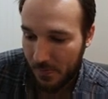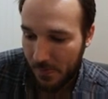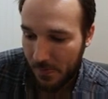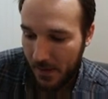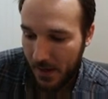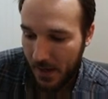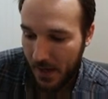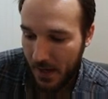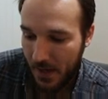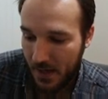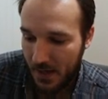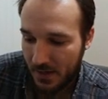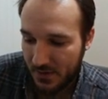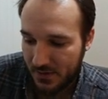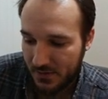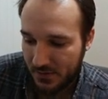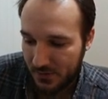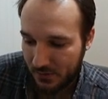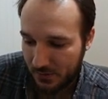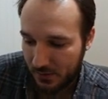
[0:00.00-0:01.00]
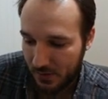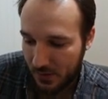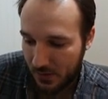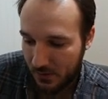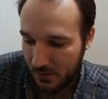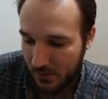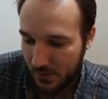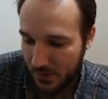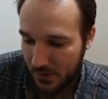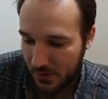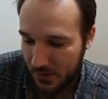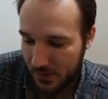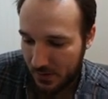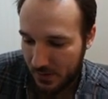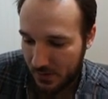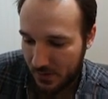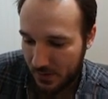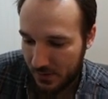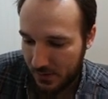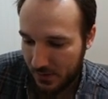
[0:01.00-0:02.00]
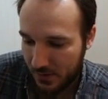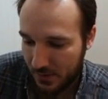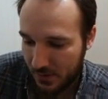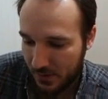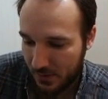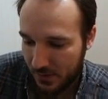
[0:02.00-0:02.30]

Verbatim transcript: high to low here.